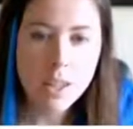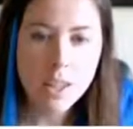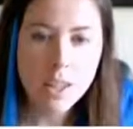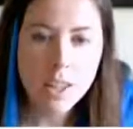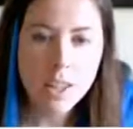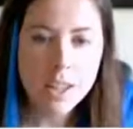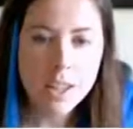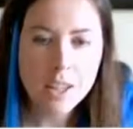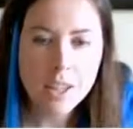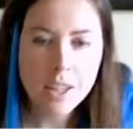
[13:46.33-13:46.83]

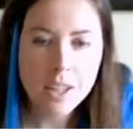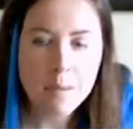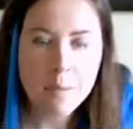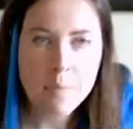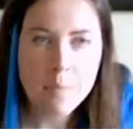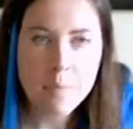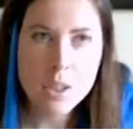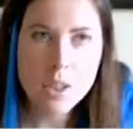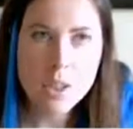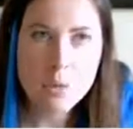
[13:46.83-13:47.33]
I think
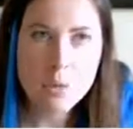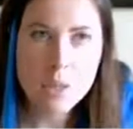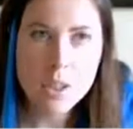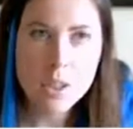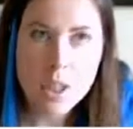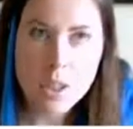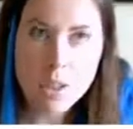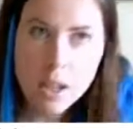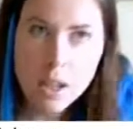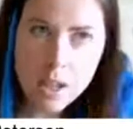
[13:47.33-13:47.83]
it was
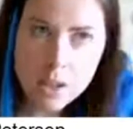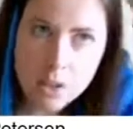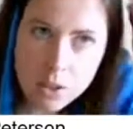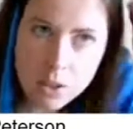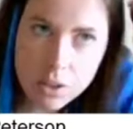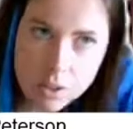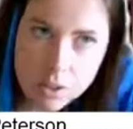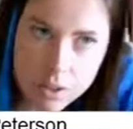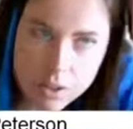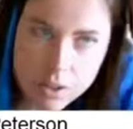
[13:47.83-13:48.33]

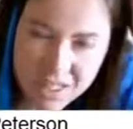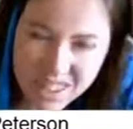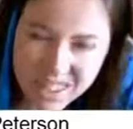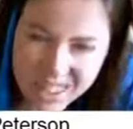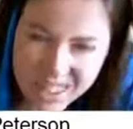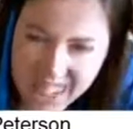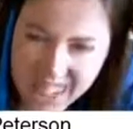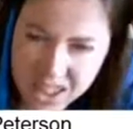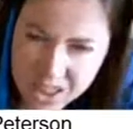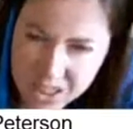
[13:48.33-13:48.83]
Nathaniel
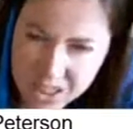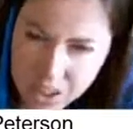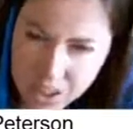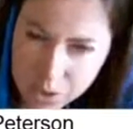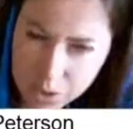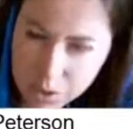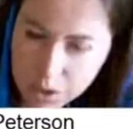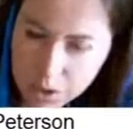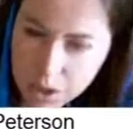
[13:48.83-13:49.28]
Kelso